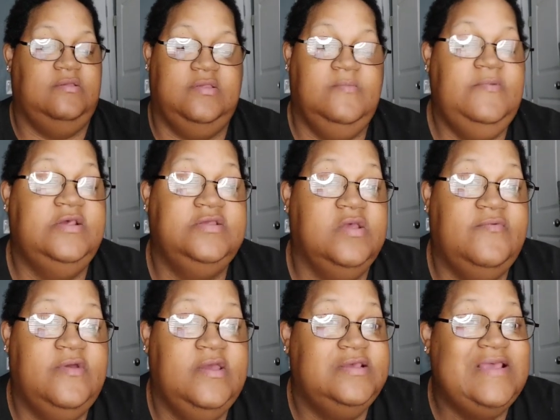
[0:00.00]
some of this
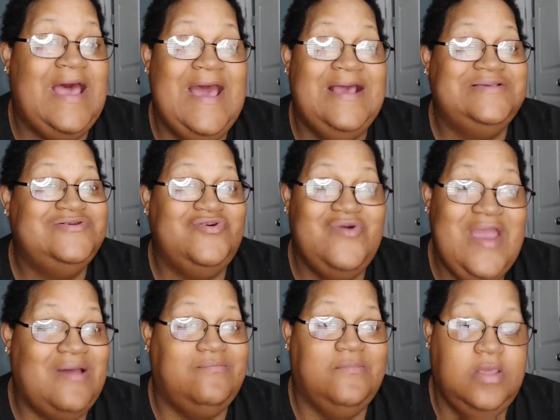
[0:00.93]
stuff on here is high as
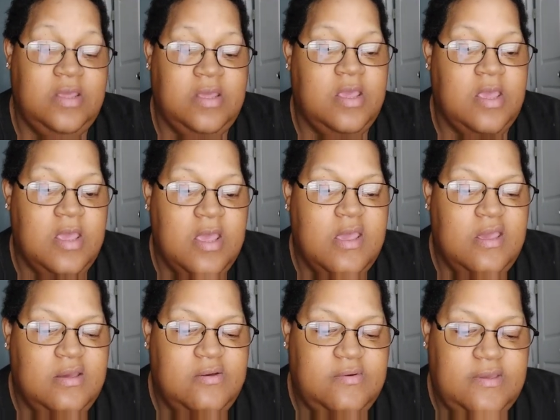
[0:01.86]
crap.
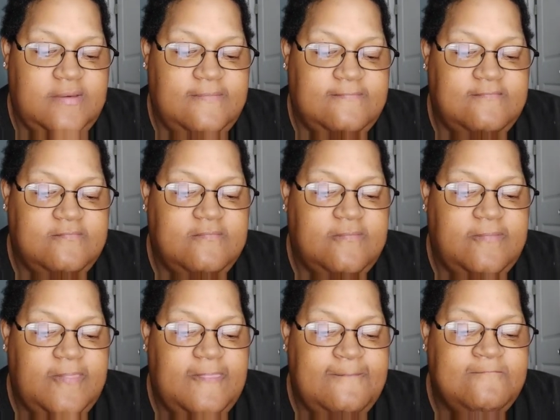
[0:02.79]

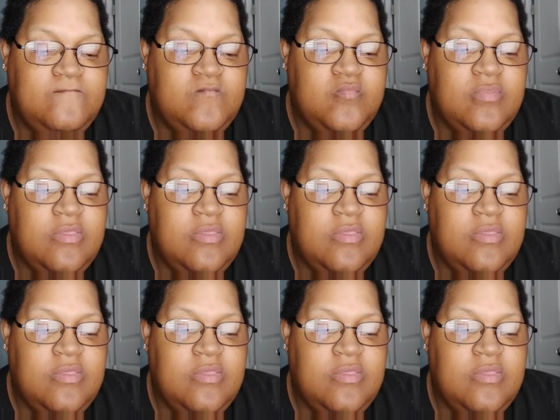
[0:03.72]
Okay.